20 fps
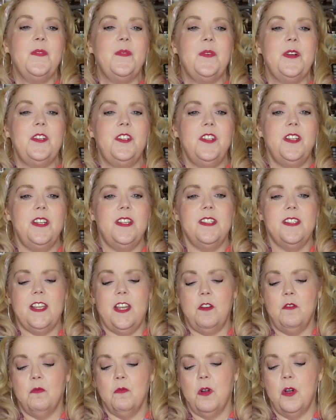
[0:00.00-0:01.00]
which is
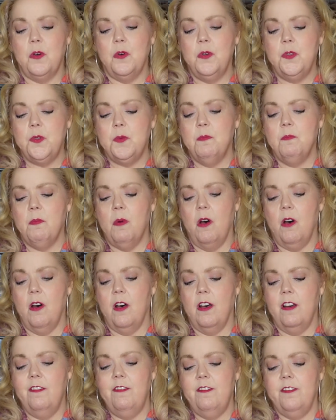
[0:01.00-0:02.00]
a rose
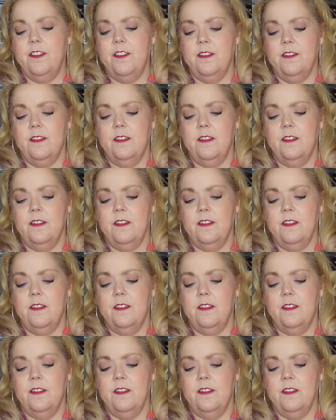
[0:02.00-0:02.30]
mauve,